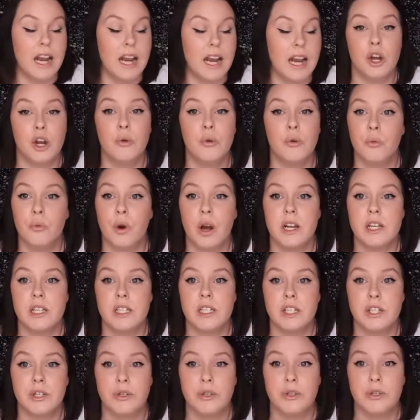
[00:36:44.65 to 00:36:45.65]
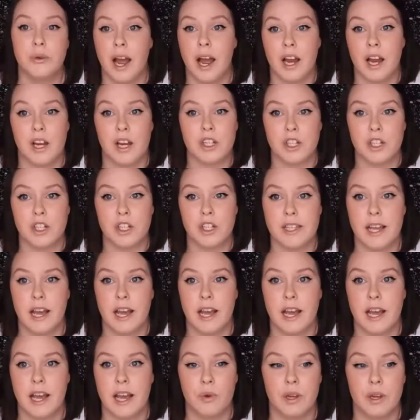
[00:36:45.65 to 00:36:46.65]
I don't want to hash this
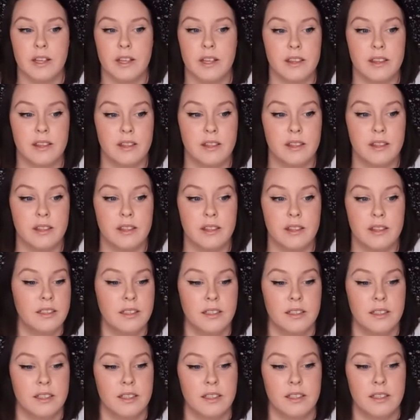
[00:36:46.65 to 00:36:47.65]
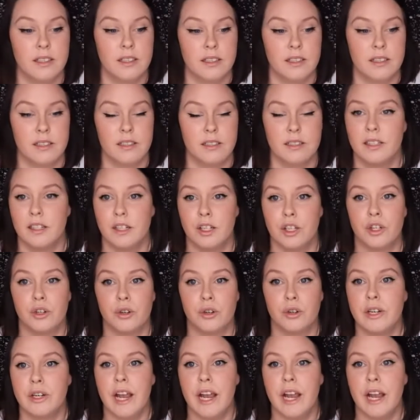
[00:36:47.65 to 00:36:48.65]
out with
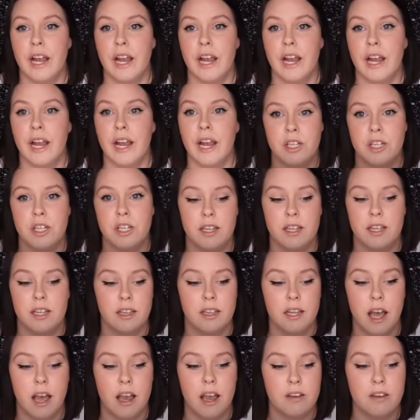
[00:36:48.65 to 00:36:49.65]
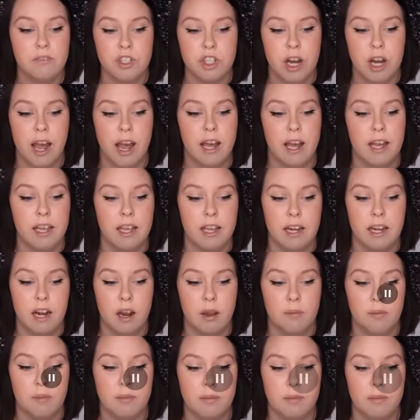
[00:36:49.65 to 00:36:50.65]
creator to live chat, and
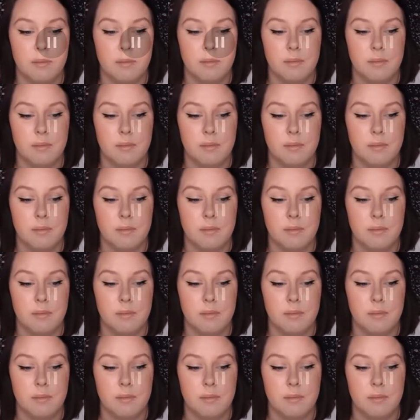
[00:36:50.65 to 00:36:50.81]
I'm